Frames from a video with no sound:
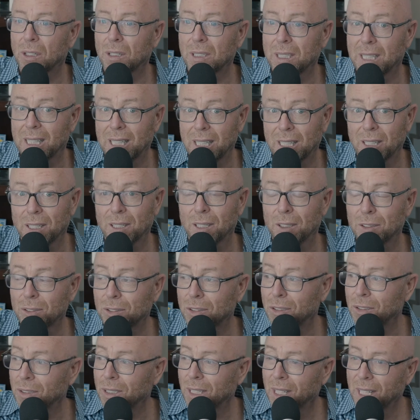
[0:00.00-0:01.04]
getting
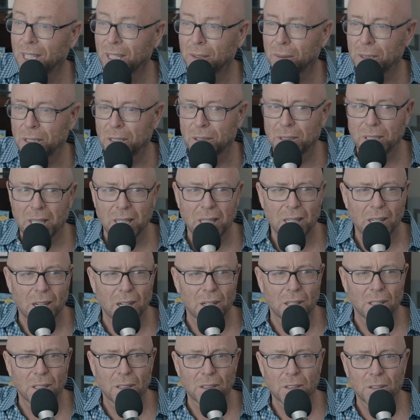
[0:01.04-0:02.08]
close. You when you get
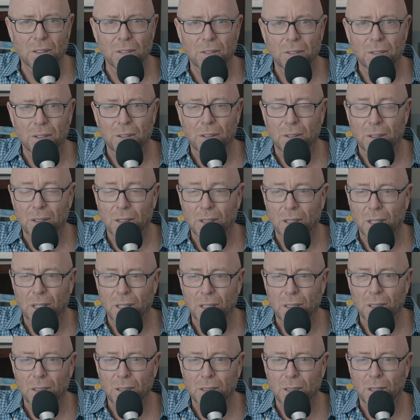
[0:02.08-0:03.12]
a little a
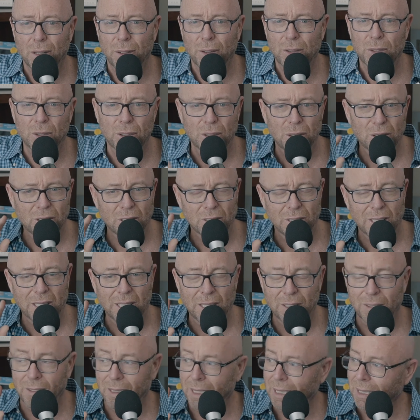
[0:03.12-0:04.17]
little closer, you start
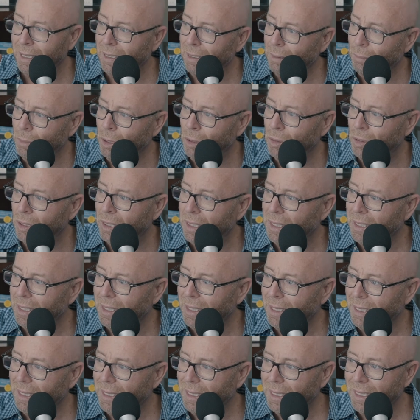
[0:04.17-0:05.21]
hearing music.
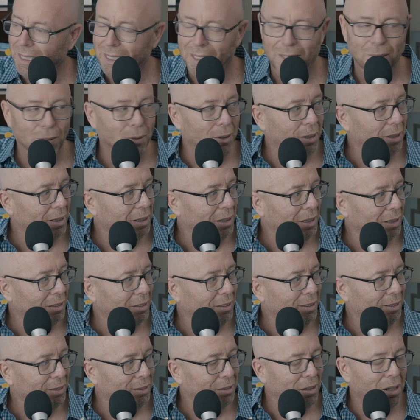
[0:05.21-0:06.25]
Yeah, one of the
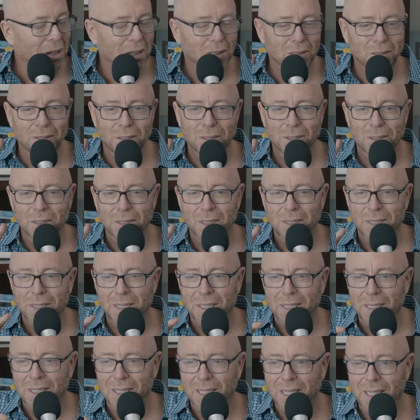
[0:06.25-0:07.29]
Disney songs,
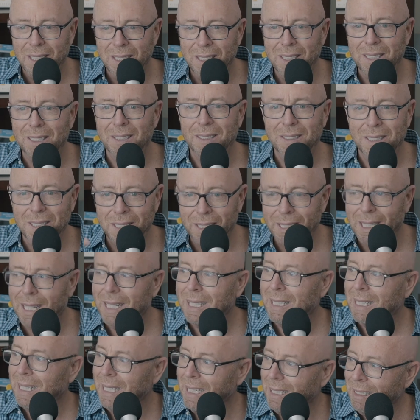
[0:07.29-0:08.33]
and you know you
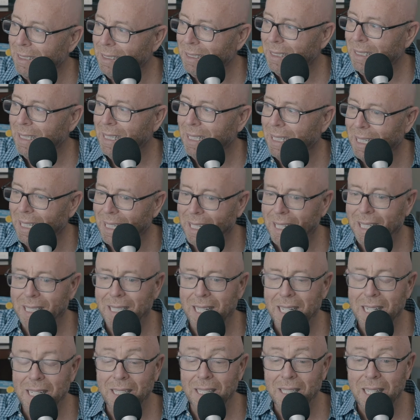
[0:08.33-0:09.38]
got then it, and
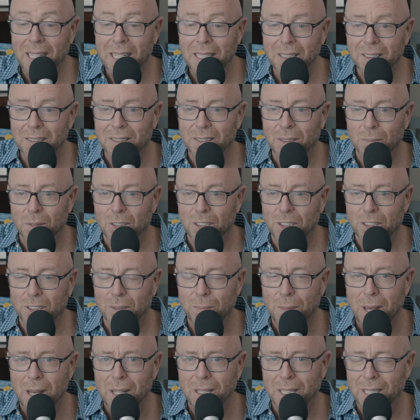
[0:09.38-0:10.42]
then then there's some
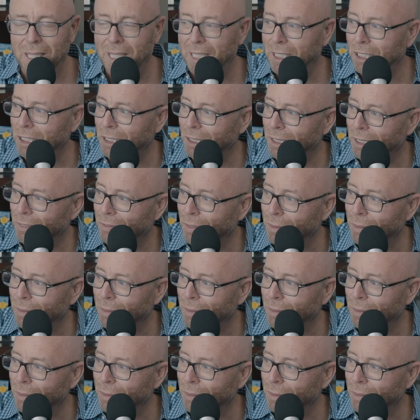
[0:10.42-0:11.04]
smell that hits you from